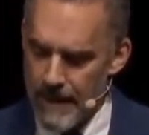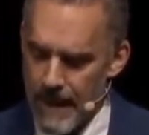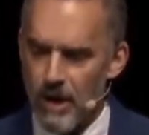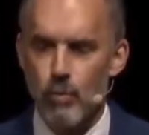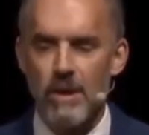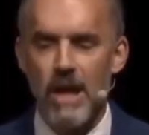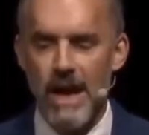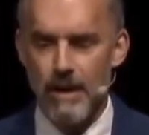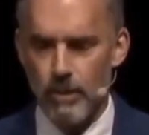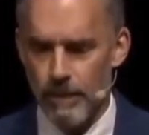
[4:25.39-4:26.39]

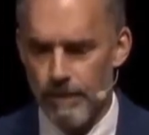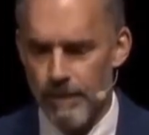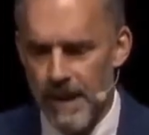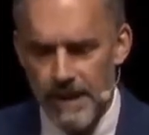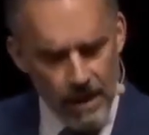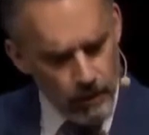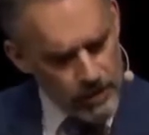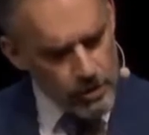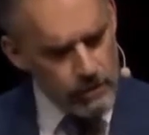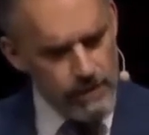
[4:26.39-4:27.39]
unreliable. Now, we
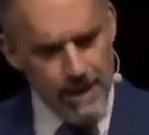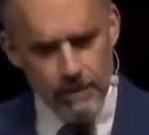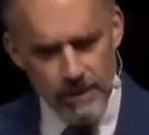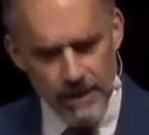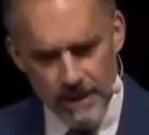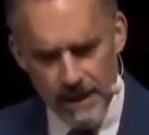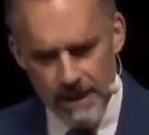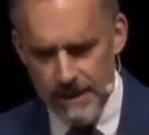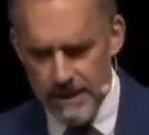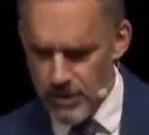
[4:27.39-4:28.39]
should remember that
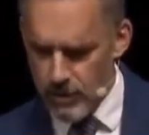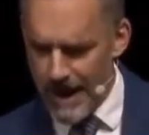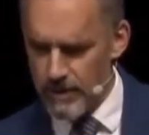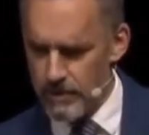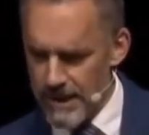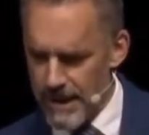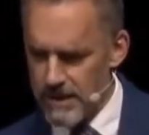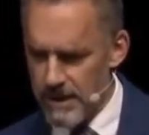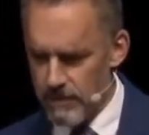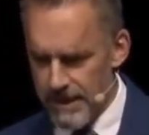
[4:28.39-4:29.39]
this tract was
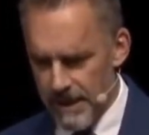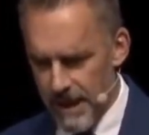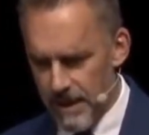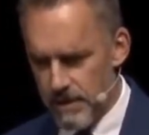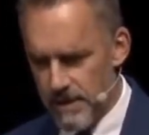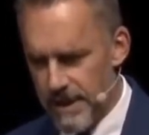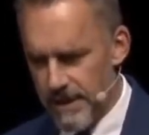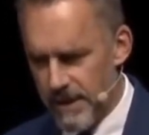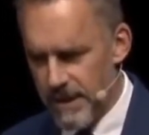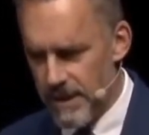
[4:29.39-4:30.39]
actually written
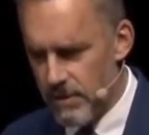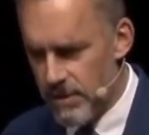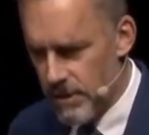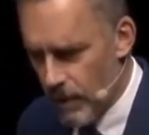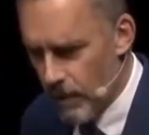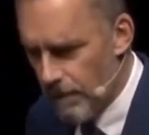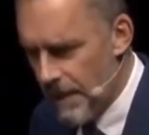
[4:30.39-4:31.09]
170 years ago.